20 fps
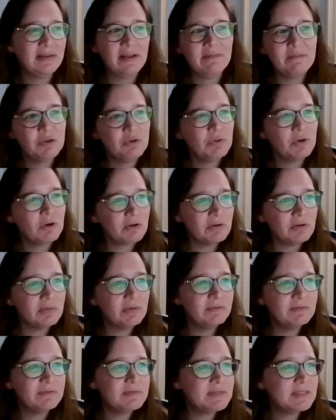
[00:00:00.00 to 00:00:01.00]
have you heard
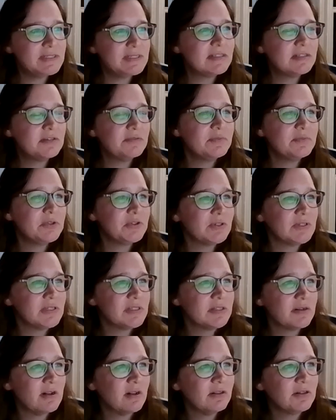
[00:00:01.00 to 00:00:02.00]
of systems or
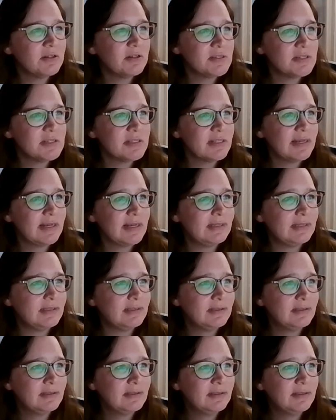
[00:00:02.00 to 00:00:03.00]
installers that,
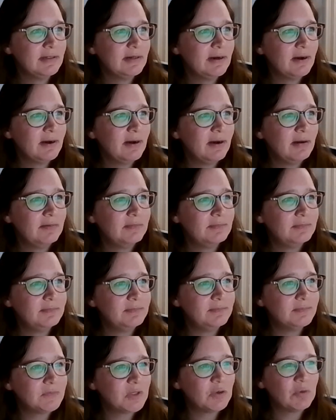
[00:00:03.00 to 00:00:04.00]

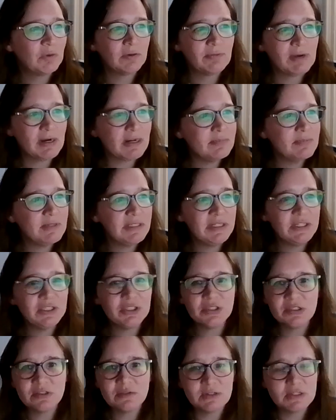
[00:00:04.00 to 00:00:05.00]
um, or
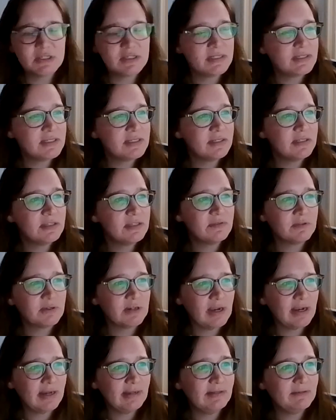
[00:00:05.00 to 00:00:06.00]
recommendations for assistance
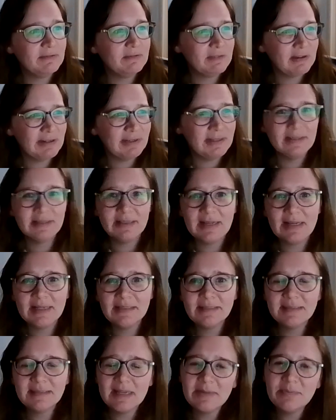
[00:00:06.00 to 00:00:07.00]
for finding
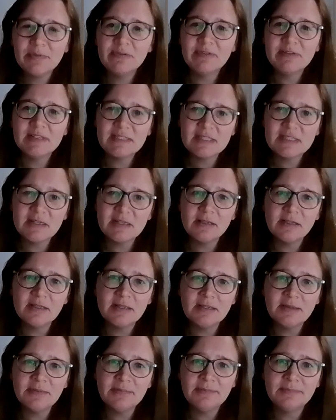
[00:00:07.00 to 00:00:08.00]
that type of
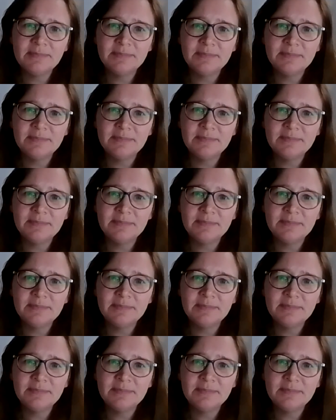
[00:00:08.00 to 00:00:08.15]
installer?